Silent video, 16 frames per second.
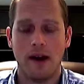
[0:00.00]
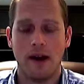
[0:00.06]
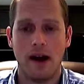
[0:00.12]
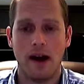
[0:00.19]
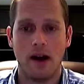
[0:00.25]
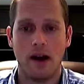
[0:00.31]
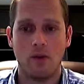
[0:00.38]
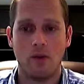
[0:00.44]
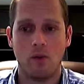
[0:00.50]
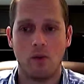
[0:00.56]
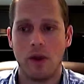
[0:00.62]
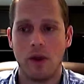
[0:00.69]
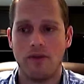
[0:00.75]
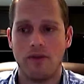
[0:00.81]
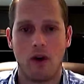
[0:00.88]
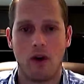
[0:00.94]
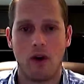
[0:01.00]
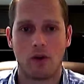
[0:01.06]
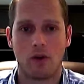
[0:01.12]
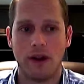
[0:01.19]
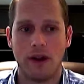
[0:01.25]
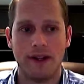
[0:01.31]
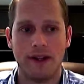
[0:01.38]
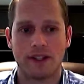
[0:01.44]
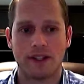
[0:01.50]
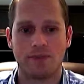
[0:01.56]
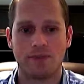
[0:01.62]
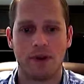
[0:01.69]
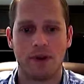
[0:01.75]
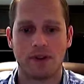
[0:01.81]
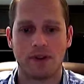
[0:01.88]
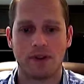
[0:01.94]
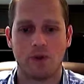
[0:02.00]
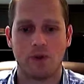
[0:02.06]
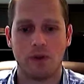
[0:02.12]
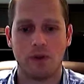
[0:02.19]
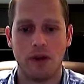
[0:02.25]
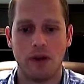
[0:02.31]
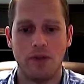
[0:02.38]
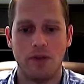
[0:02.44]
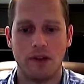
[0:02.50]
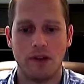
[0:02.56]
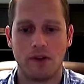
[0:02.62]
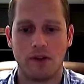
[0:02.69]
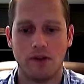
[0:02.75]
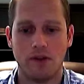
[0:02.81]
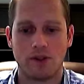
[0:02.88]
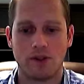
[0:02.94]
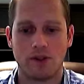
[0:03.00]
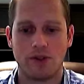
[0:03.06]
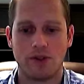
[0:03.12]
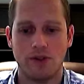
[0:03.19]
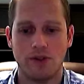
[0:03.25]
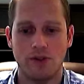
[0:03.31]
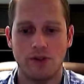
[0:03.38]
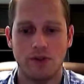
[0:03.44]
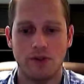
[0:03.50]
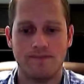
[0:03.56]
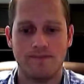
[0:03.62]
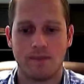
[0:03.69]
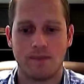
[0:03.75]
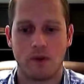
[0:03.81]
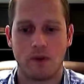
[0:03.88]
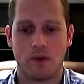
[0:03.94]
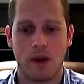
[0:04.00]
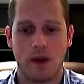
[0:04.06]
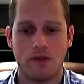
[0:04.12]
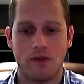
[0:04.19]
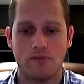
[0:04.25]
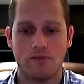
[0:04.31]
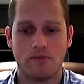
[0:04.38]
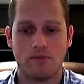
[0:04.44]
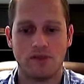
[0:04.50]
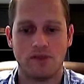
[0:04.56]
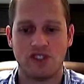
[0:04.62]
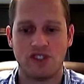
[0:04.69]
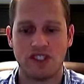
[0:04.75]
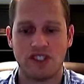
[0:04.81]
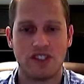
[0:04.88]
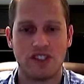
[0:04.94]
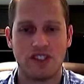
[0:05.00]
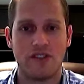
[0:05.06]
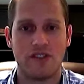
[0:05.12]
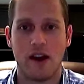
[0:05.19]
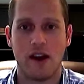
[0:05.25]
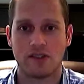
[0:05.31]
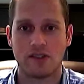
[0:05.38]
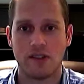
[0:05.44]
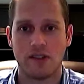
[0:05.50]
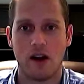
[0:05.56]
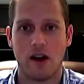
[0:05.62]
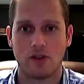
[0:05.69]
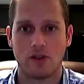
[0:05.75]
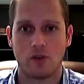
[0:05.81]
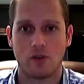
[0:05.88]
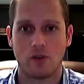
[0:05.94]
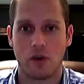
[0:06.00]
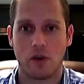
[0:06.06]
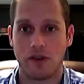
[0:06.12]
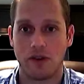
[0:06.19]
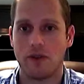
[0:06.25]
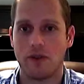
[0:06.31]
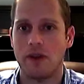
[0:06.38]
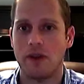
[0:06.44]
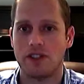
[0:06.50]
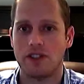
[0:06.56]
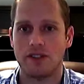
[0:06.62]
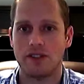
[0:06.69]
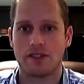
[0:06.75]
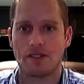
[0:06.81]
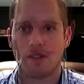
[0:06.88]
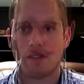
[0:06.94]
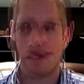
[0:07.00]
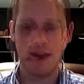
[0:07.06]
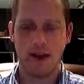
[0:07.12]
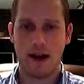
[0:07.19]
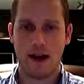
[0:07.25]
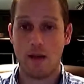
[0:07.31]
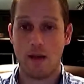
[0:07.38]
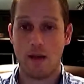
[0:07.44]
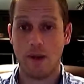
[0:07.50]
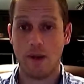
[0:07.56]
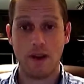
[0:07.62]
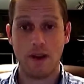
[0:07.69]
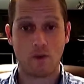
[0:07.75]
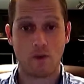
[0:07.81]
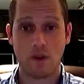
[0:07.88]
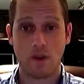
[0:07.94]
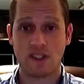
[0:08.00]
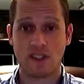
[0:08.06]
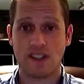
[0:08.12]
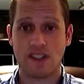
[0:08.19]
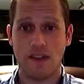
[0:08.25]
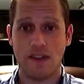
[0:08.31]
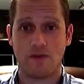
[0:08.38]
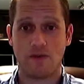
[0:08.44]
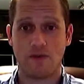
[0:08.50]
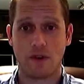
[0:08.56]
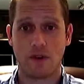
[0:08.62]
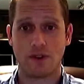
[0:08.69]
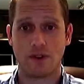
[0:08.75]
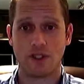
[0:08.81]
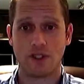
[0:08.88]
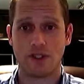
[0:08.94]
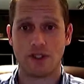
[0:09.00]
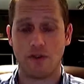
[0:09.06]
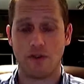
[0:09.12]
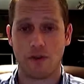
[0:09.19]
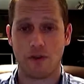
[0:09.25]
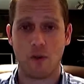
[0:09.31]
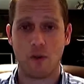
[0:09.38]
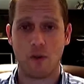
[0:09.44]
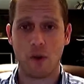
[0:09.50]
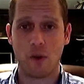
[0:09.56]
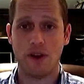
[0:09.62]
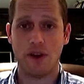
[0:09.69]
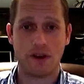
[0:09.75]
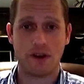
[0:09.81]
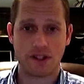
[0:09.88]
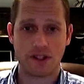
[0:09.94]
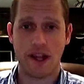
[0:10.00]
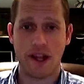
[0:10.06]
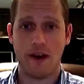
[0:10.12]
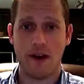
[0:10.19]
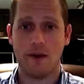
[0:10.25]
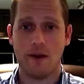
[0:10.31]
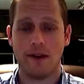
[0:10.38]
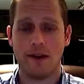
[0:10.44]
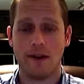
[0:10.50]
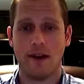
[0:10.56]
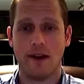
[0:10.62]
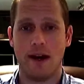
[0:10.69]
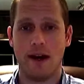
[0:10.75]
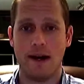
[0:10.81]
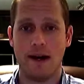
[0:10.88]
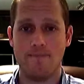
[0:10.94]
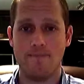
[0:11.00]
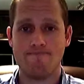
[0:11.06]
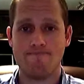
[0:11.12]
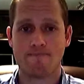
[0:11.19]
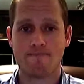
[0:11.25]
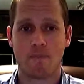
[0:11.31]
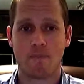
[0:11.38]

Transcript: uh, we've already experienced, what would that be, close to around $60,000 worth of commissions. Uh, I've been in real estate for just over four years now. Um,